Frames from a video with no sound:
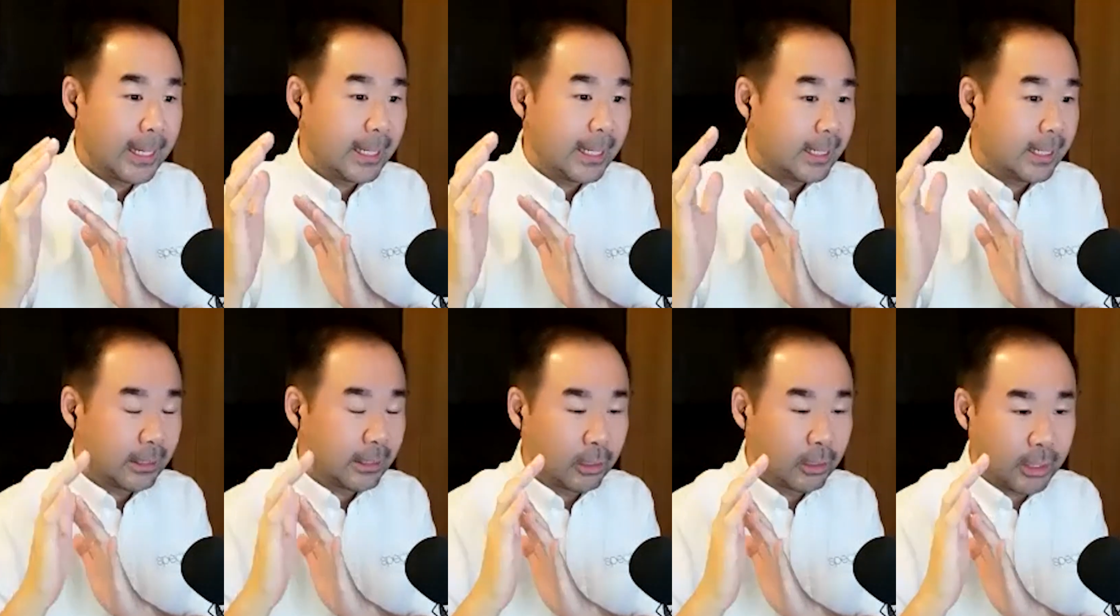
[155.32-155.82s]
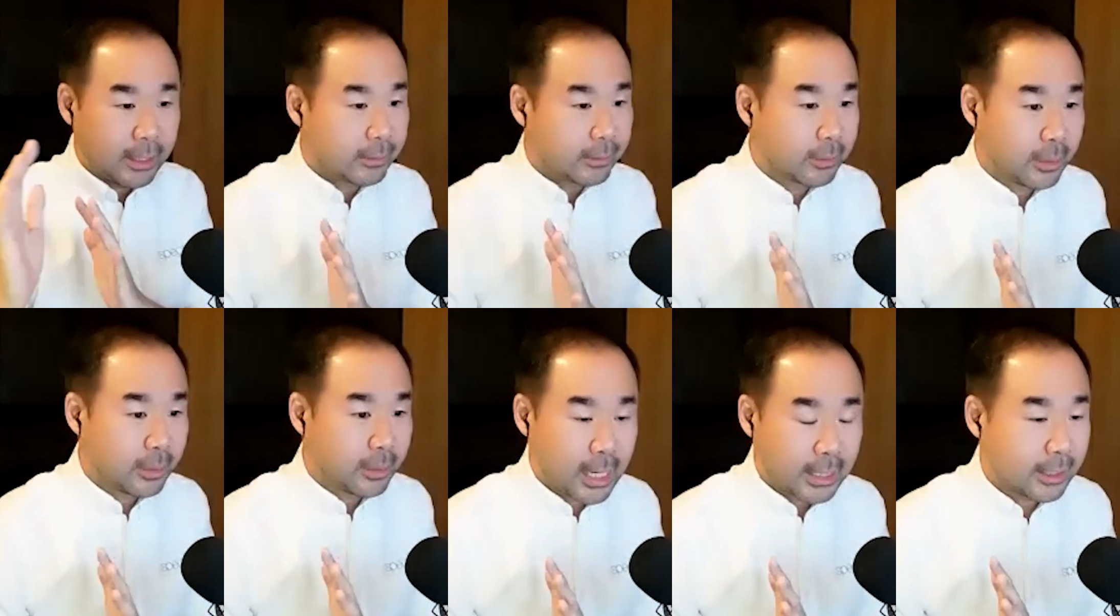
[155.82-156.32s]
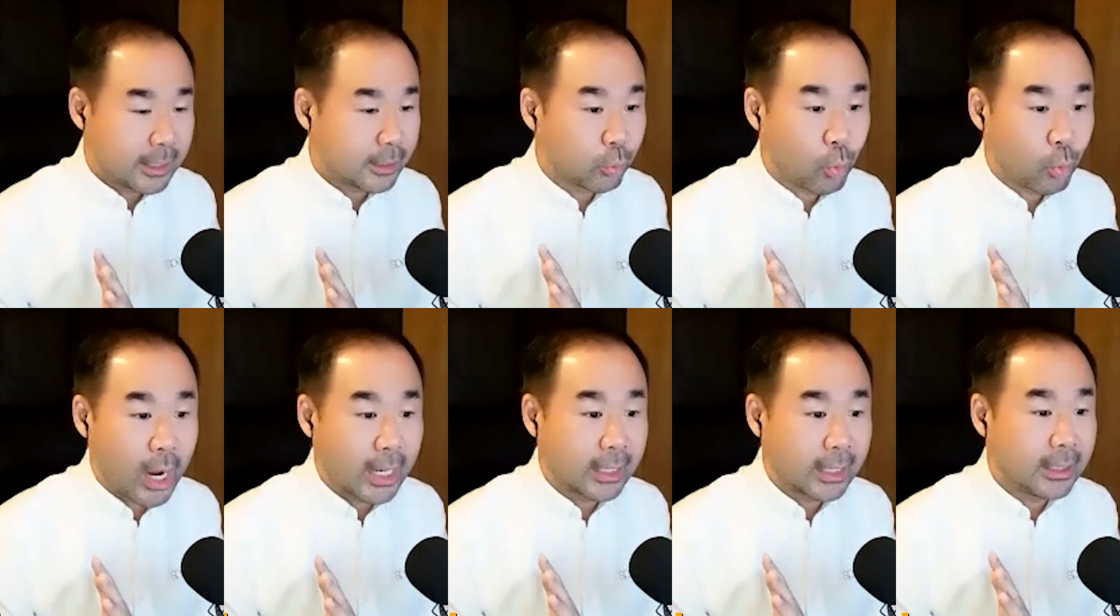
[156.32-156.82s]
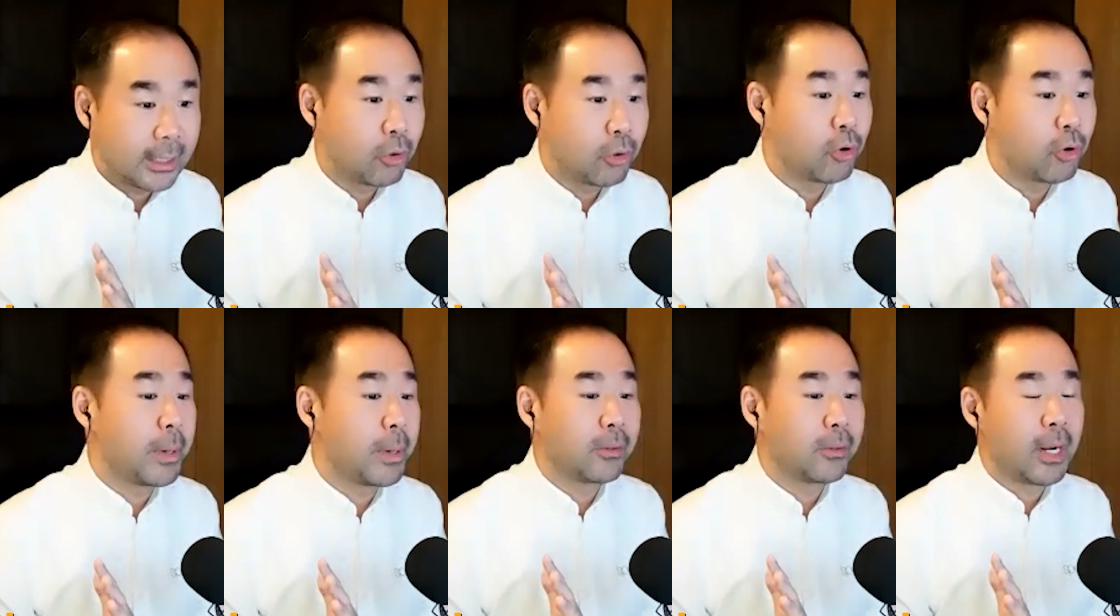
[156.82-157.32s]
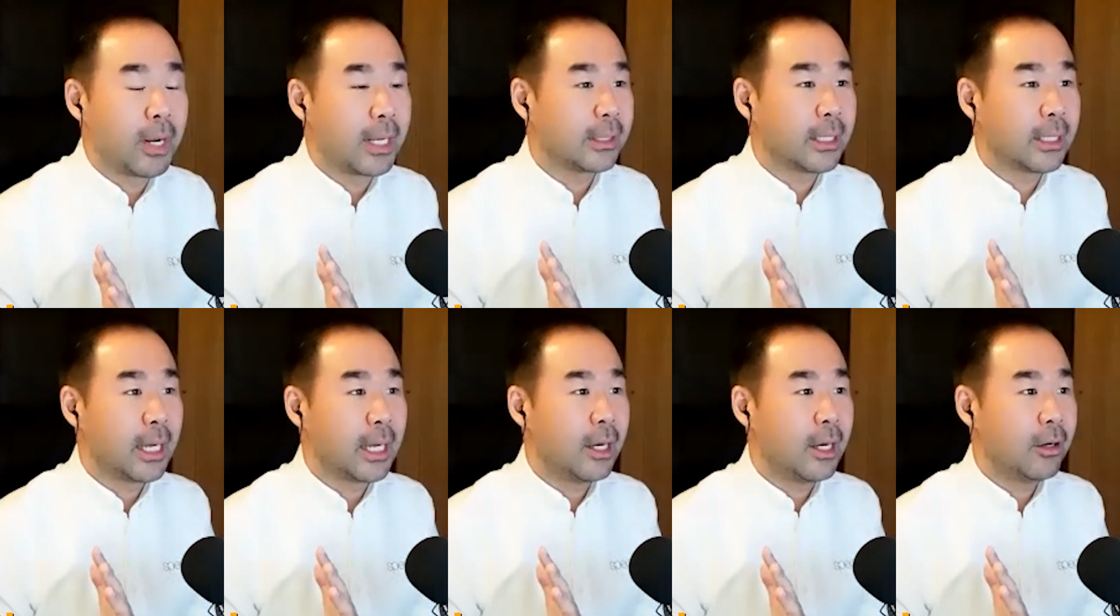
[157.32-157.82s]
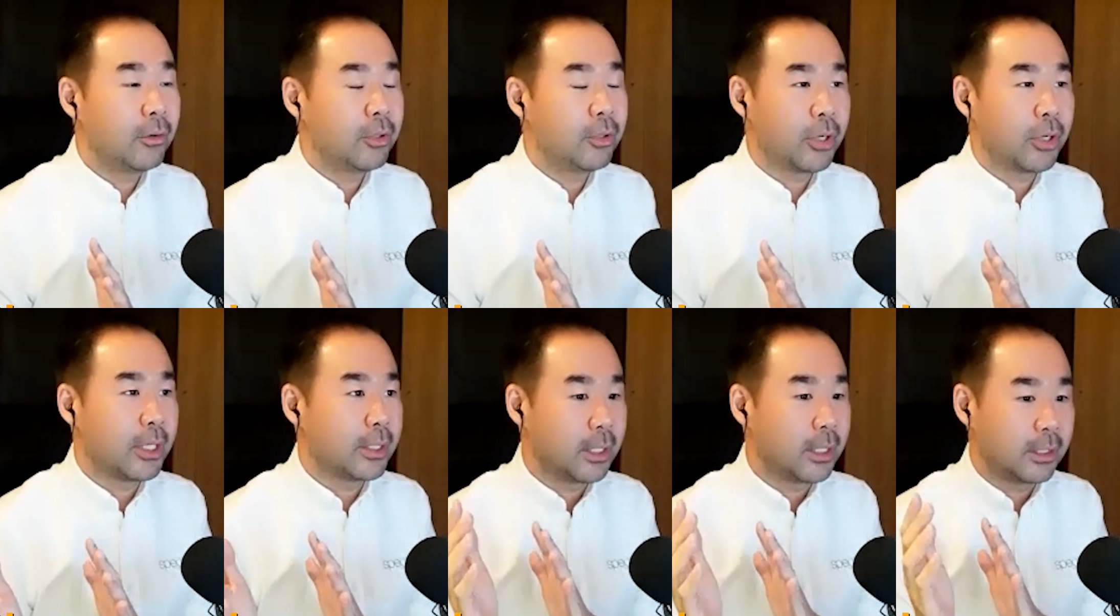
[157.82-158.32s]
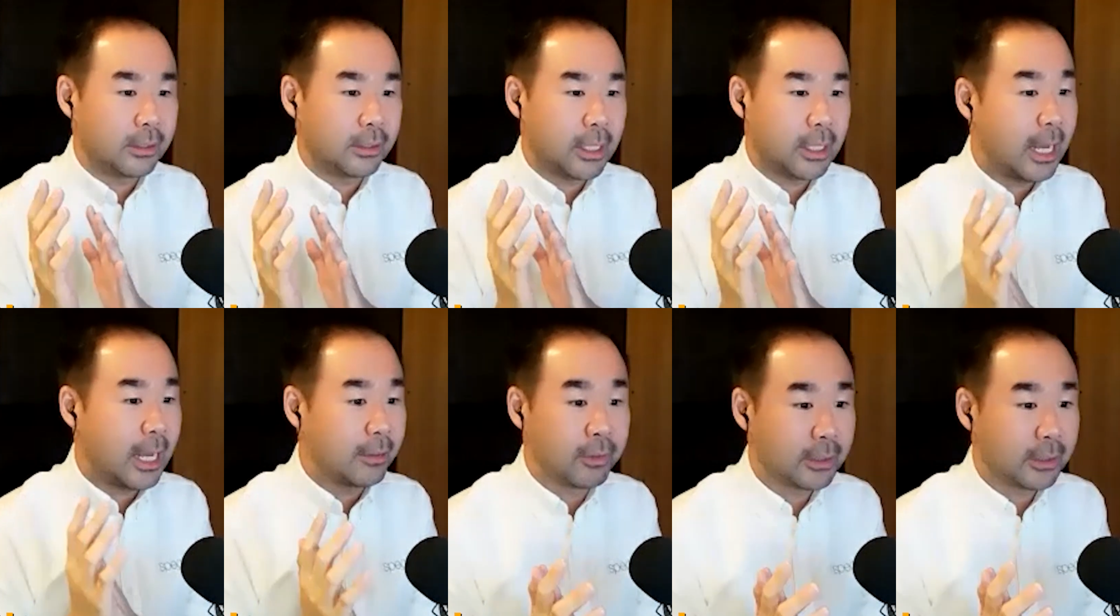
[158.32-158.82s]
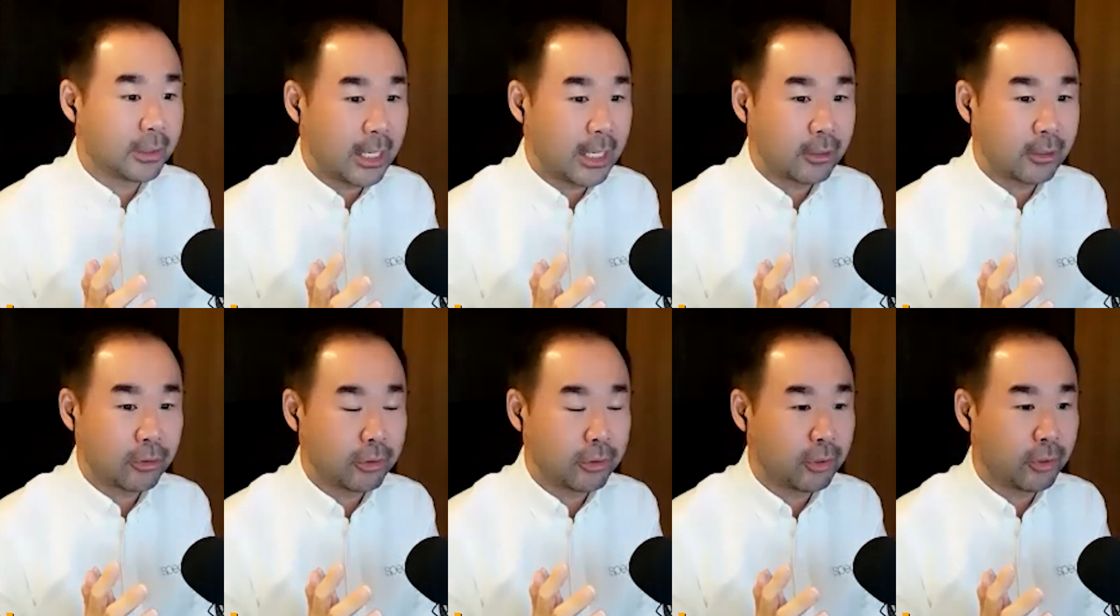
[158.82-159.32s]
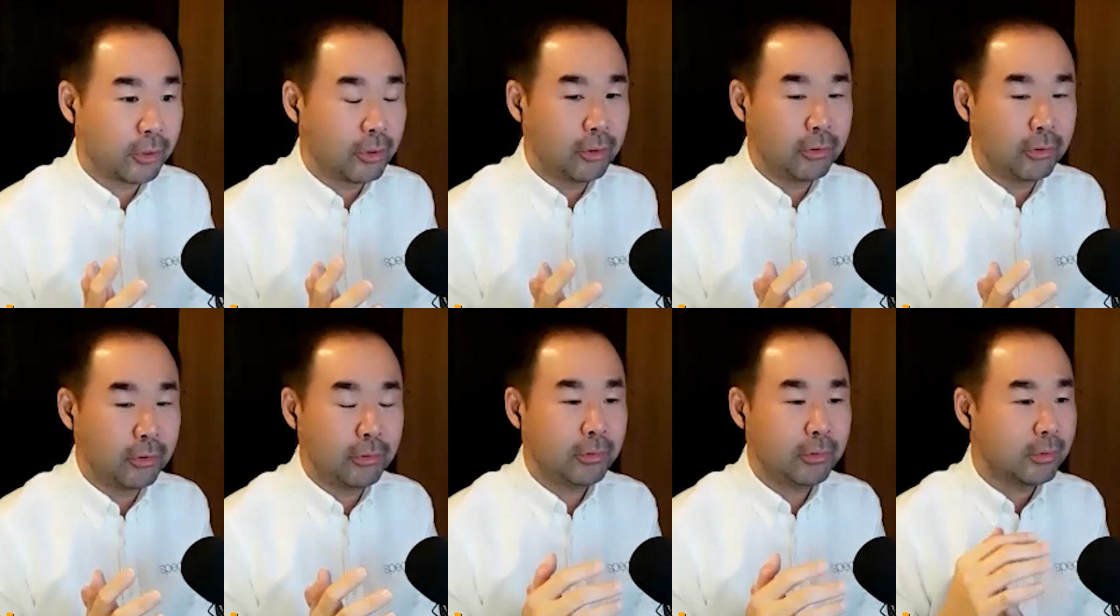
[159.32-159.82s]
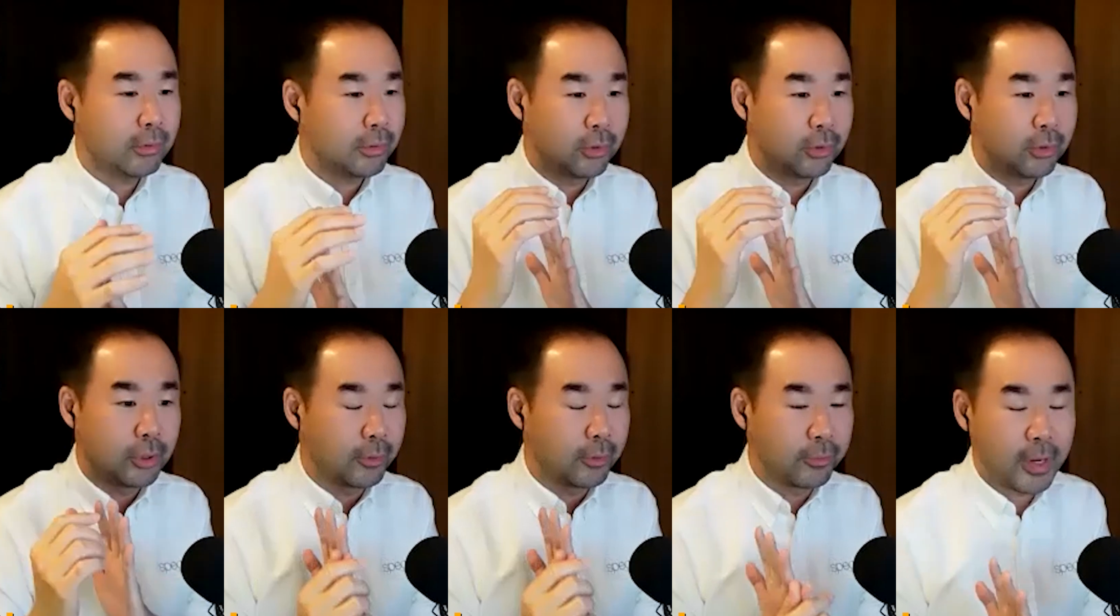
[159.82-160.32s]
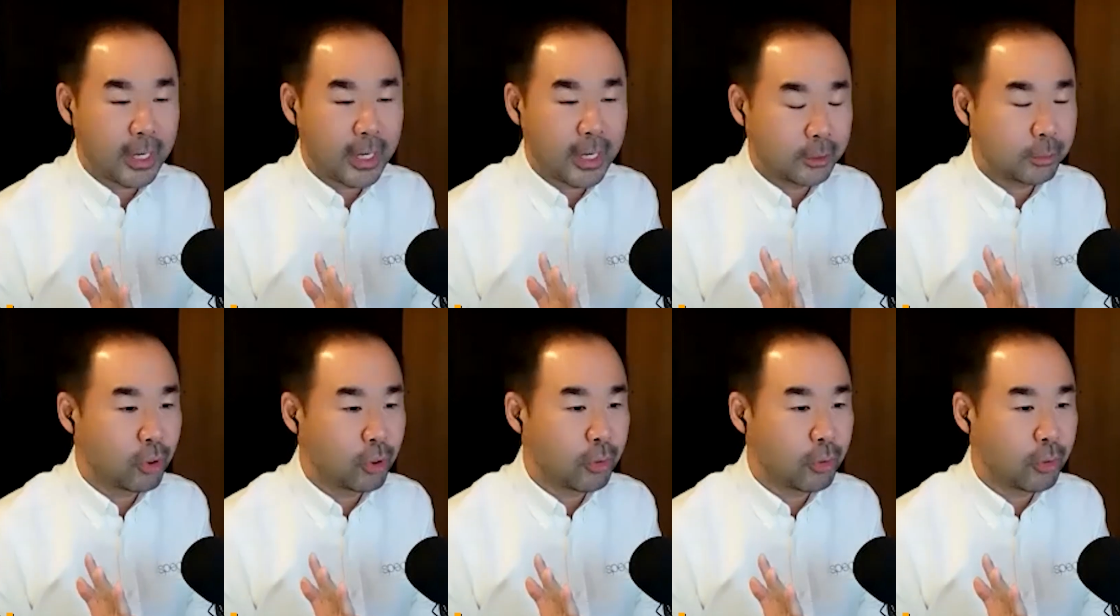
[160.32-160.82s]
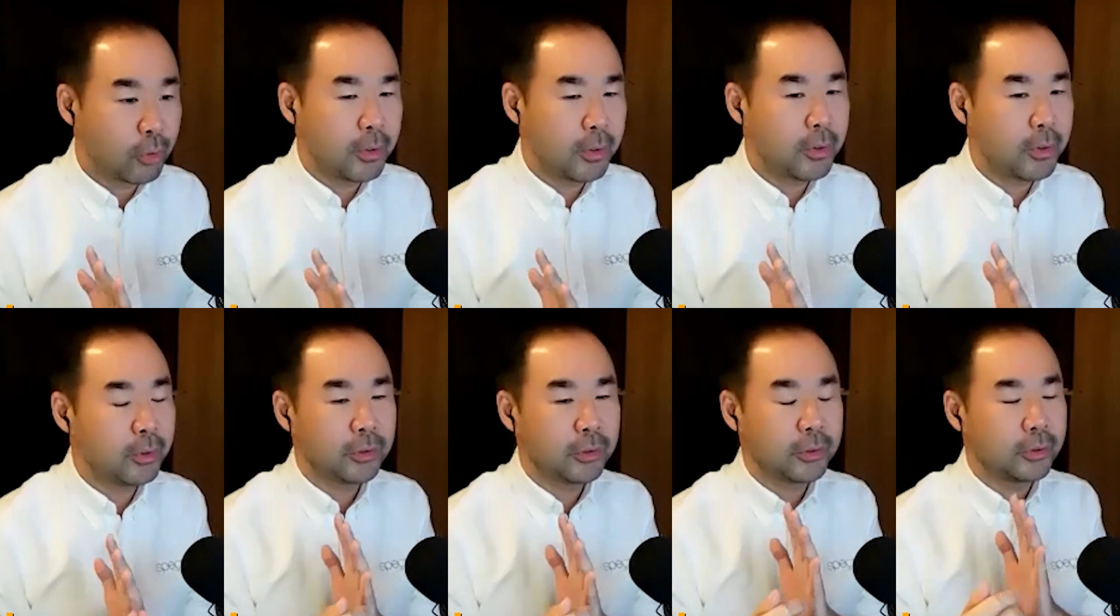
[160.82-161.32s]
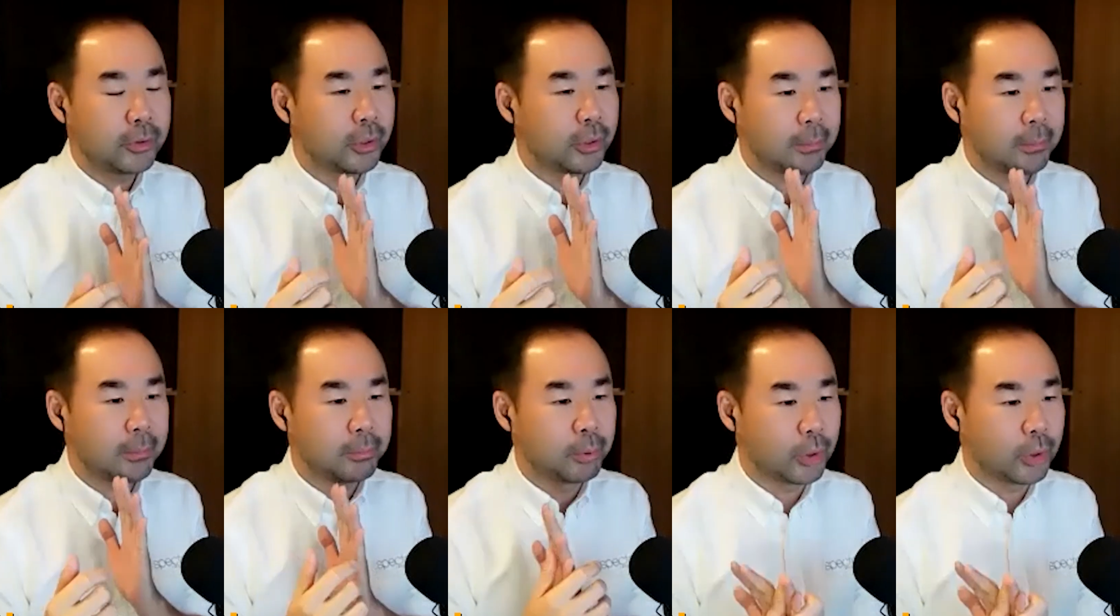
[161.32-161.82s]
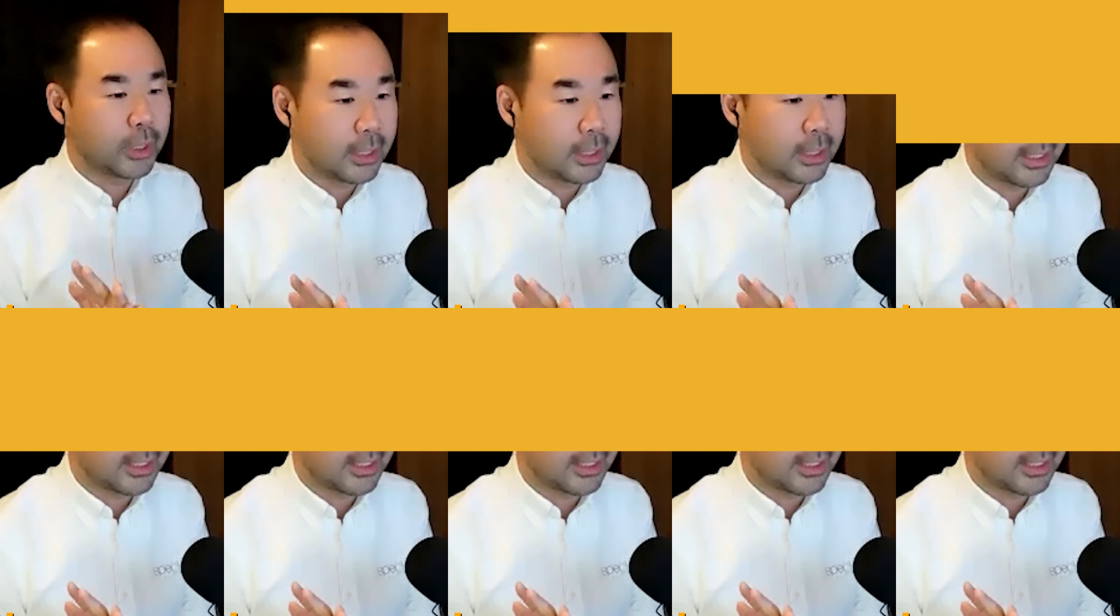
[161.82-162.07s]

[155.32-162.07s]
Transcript: the internet is widely open right now. You can just advertise on your own, do your Facebook post. You can put it in